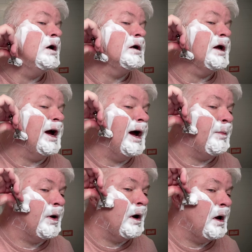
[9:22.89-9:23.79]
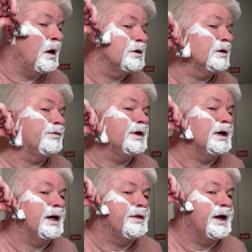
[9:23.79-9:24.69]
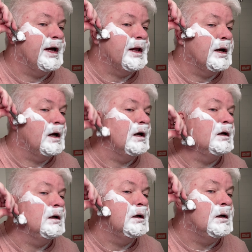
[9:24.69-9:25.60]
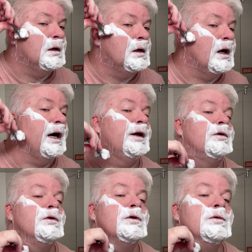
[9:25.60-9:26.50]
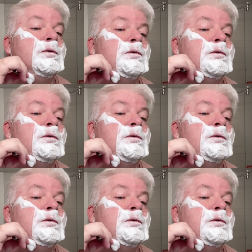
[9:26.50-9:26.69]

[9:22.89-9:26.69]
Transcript: gap, something like that. I don't know.